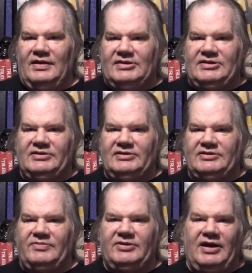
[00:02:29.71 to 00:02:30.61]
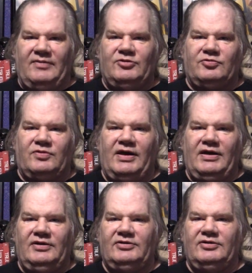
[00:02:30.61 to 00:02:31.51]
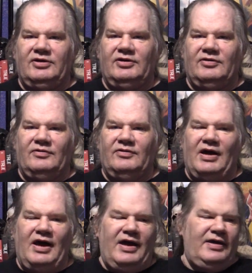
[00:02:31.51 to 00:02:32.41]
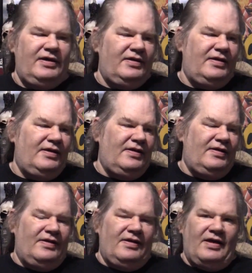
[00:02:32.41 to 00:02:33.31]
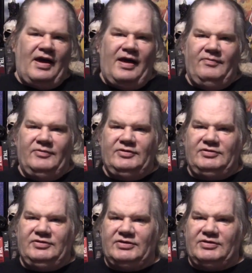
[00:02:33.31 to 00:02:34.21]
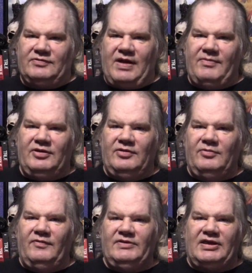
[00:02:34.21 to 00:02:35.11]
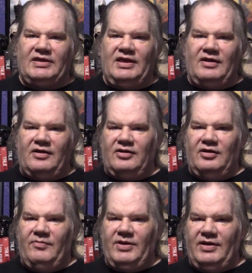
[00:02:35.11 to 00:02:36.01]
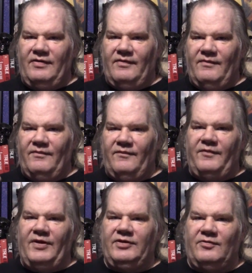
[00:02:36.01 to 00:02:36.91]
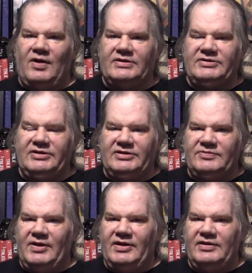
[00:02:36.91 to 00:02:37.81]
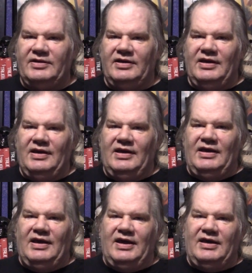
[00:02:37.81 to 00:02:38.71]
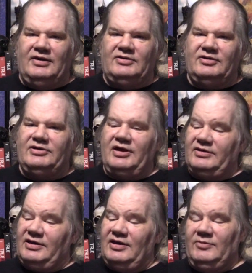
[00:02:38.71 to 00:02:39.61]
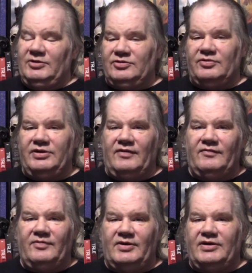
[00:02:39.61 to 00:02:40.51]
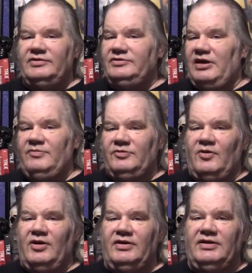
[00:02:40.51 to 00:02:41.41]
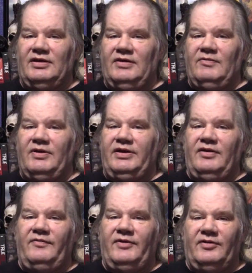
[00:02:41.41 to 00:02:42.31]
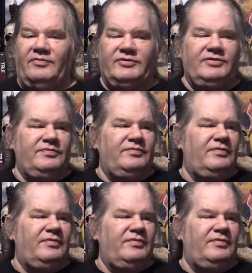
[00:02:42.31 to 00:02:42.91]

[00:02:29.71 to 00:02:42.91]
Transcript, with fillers: this isn't something I'm trying to do. I, I'm just grabbing the movies I think are going to be fun to watch this month, and it turns out that a majority of them are James Wan and Leigh Whannell films.